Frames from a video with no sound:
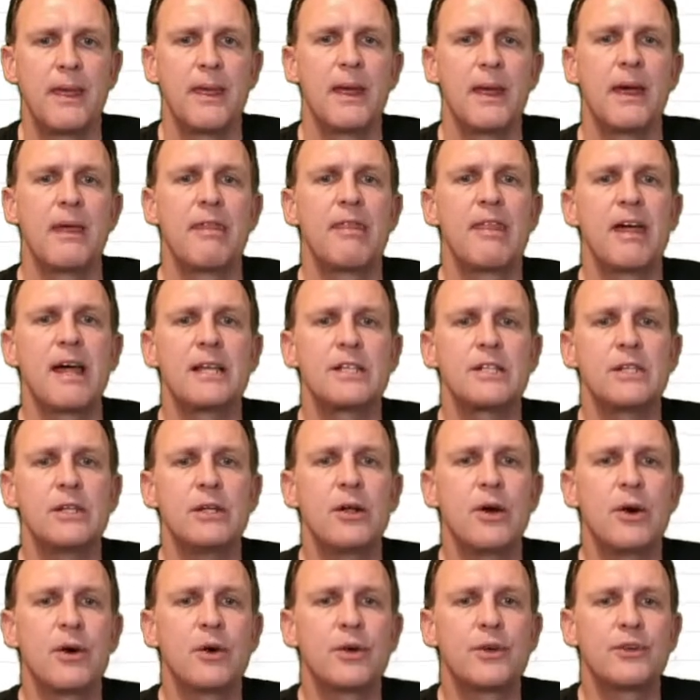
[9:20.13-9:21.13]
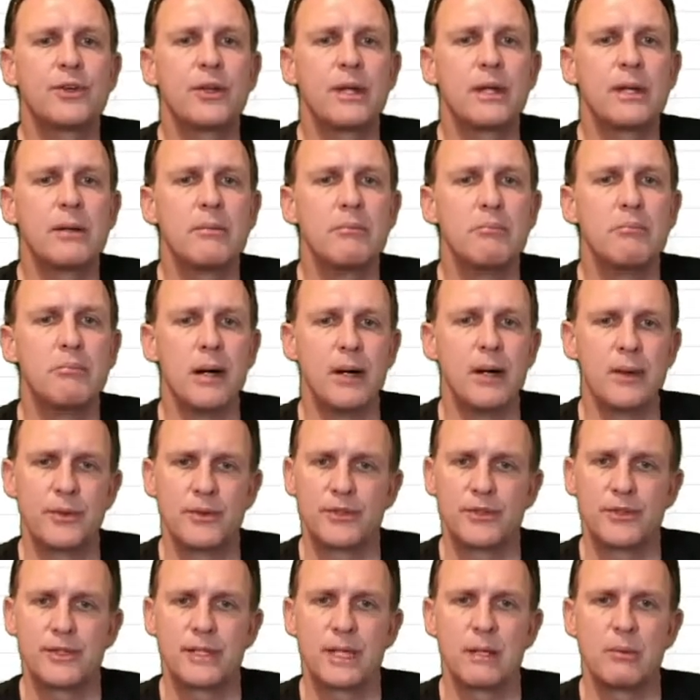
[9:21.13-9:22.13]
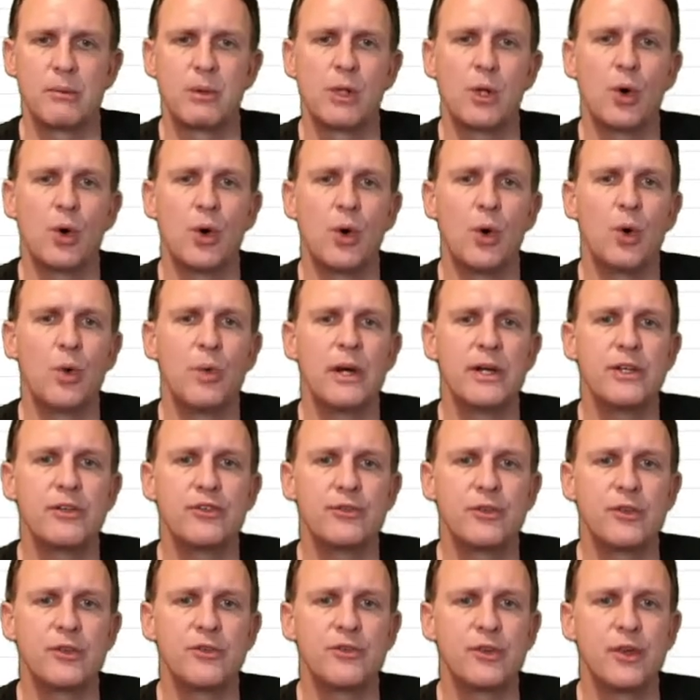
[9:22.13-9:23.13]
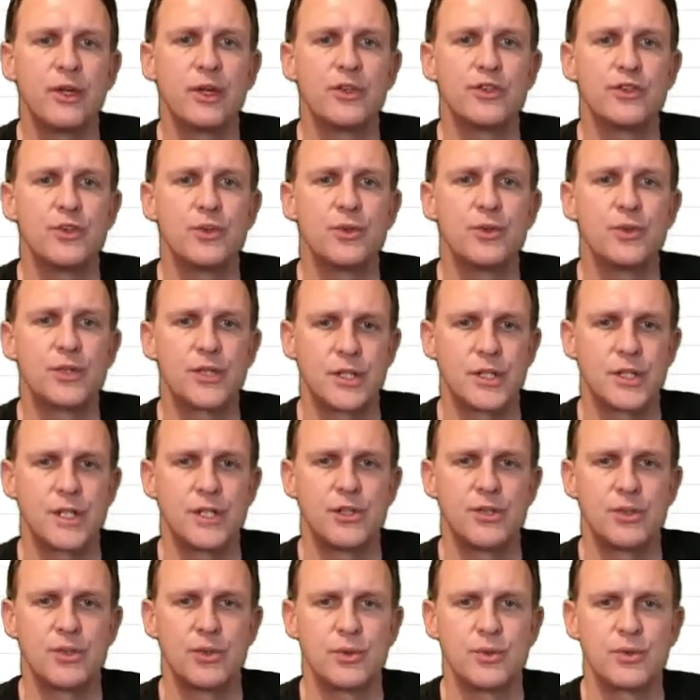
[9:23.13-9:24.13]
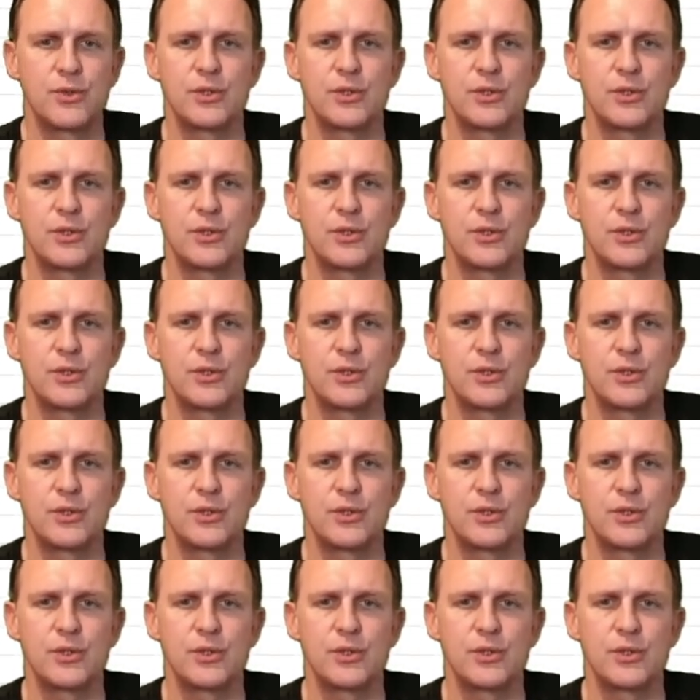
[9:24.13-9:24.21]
and that's locked in both. So that will always refer to C2.